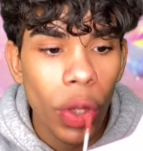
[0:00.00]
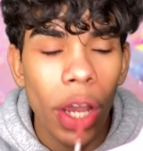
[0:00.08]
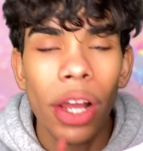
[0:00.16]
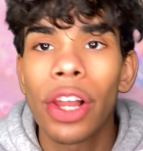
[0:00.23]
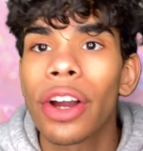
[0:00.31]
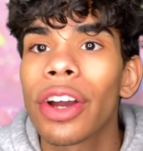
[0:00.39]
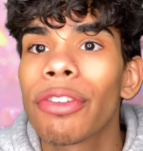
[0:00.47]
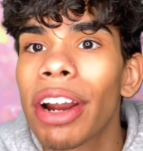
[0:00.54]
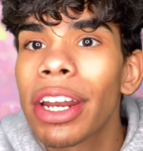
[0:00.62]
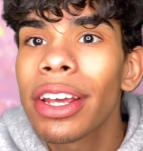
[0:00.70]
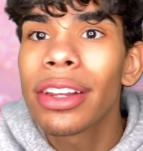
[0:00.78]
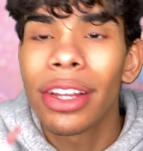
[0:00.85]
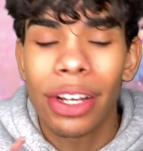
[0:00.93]
Look,
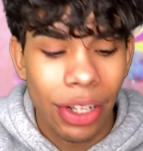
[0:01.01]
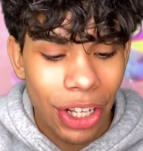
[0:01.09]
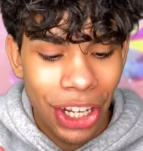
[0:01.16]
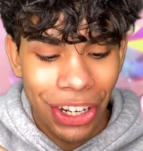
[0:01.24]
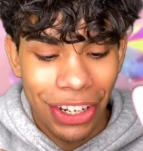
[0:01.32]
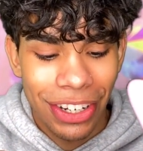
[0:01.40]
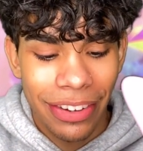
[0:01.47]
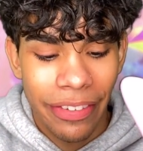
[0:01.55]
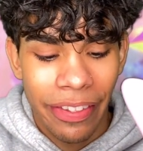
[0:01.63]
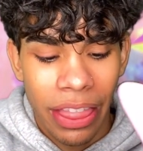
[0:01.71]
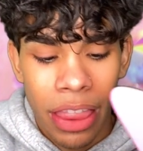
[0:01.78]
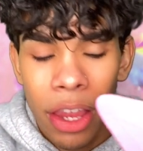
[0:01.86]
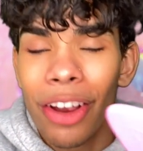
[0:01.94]
ready? Look.
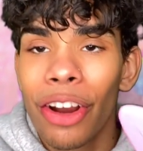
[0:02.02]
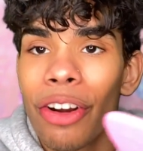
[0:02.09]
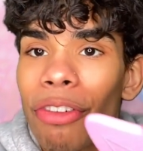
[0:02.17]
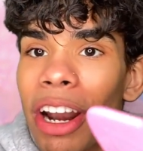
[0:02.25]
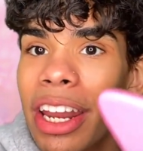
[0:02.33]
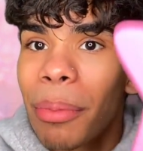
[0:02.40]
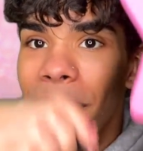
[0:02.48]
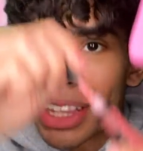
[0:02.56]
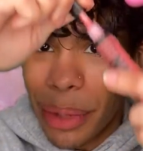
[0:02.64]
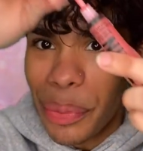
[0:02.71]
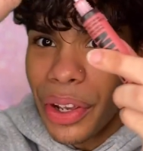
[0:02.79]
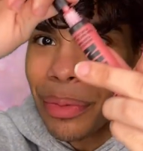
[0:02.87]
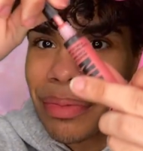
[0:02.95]
Ready? I'm going to
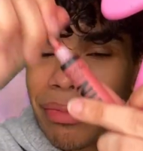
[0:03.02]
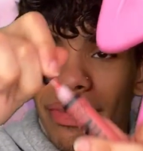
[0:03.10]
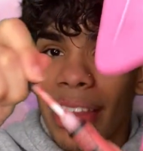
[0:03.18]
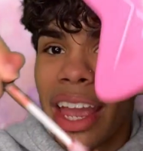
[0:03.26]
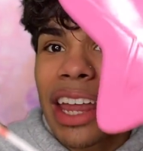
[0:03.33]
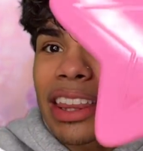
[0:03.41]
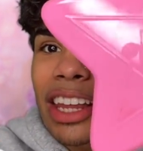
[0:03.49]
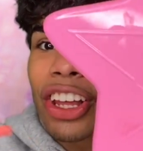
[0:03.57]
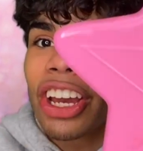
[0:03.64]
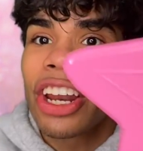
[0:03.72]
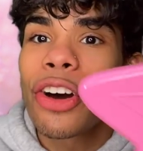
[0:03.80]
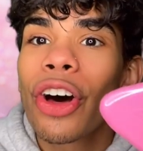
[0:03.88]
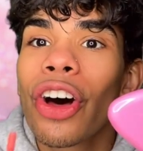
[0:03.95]
dip it. And then look
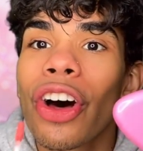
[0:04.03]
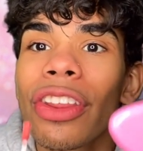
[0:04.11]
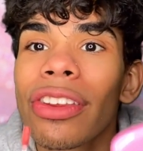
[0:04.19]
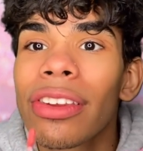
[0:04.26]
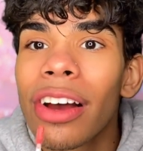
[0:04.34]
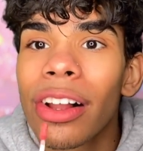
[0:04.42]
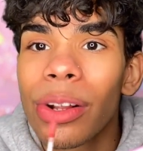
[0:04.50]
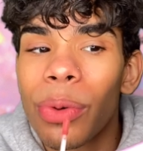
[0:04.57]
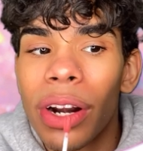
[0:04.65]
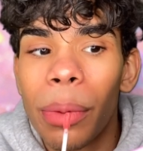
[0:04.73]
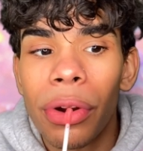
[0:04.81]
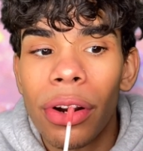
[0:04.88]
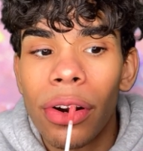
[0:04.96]
at all this color when I
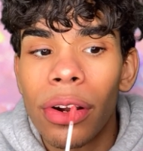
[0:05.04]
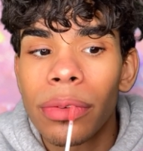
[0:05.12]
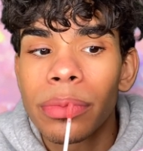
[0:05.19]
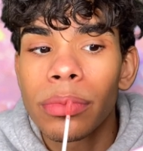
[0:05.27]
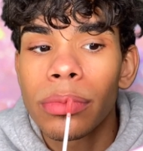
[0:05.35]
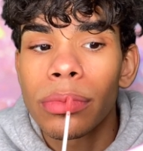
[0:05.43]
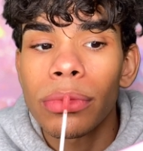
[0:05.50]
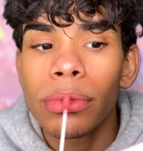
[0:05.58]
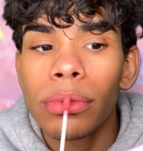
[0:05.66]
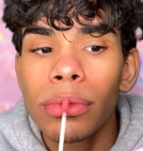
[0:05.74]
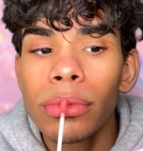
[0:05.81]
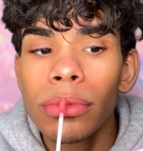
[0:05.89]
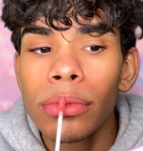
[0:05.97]
put it on.
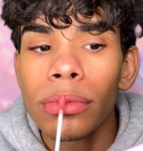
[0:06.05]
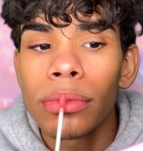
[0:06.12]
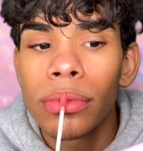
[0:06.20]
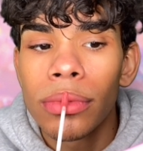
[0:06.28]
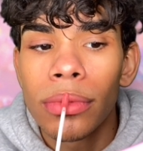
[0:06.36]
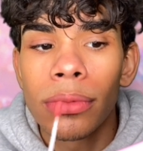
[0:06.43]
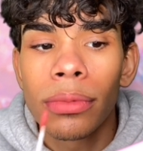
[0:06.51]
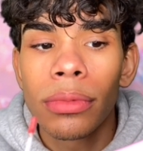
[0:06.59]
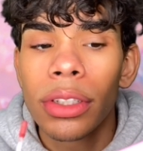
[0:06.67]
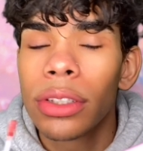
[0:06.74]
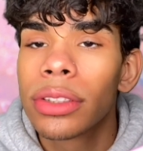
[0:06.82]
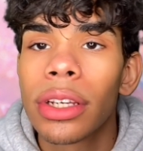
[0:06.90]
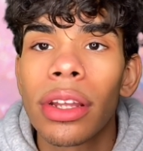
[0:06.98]
Mm-hmm,
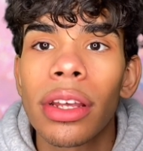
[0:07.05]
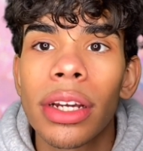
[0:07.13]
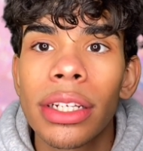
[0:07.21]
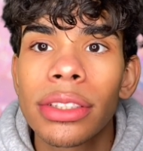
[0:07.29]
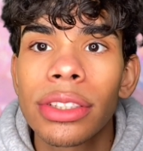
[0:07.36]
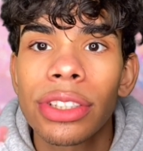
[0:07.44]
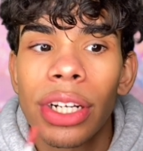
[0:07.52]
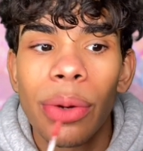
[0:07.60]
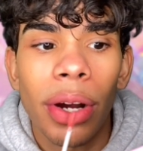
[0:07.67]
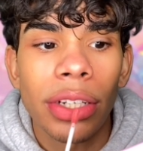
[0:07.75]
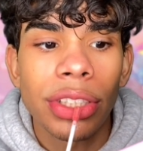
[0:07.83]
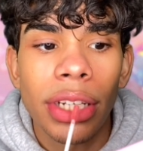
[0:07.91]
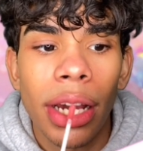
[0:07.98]
you see all that concentrate?
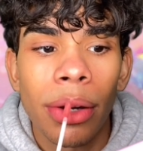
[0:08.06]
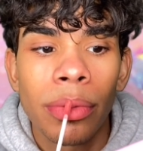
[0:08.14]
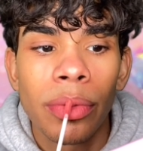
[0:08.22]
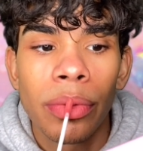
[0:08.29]
Watch now.